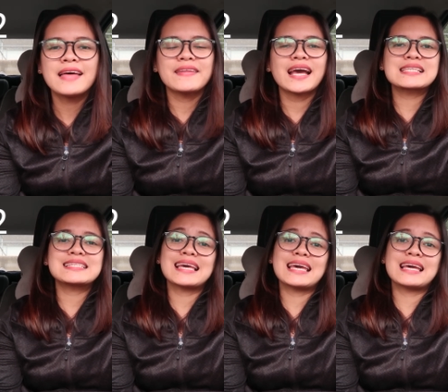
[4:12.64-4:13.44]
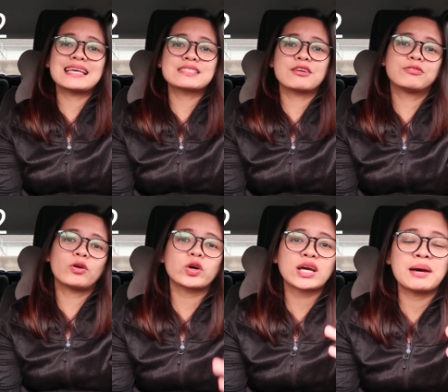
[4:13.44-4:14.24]
Next is
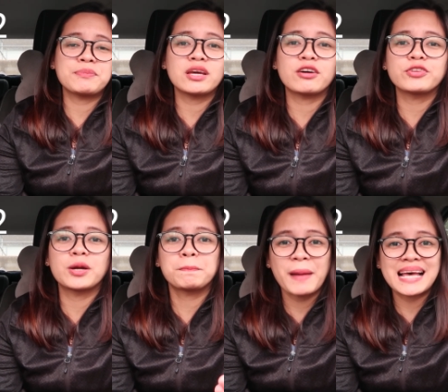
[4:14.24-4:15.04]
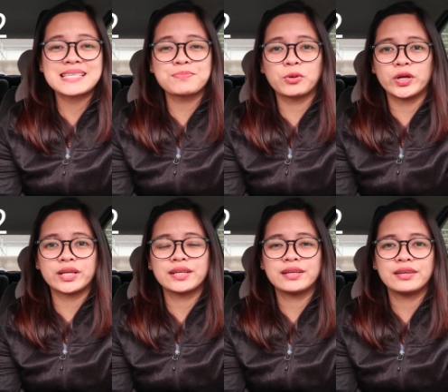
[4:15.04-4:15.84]
photocopy of your passport.
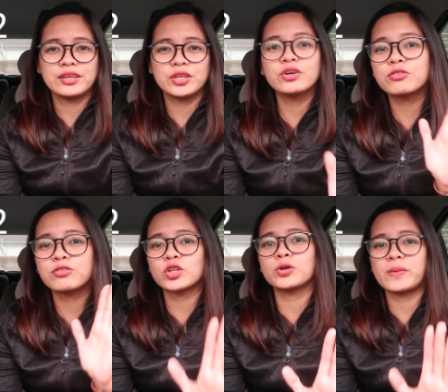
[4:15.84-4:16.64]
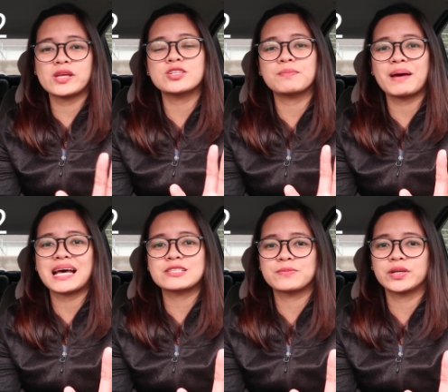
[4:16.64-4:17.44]
Yung photo page ng
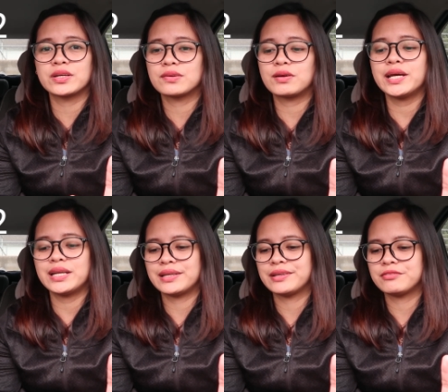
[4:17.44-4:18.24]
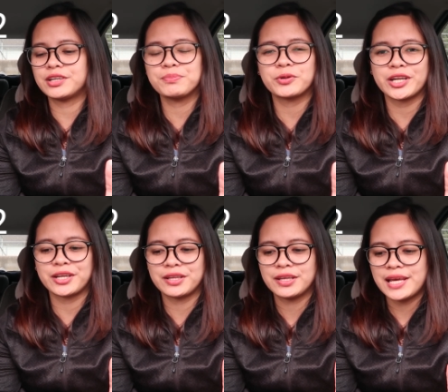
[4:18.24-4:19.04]
passport. Alright? Very important.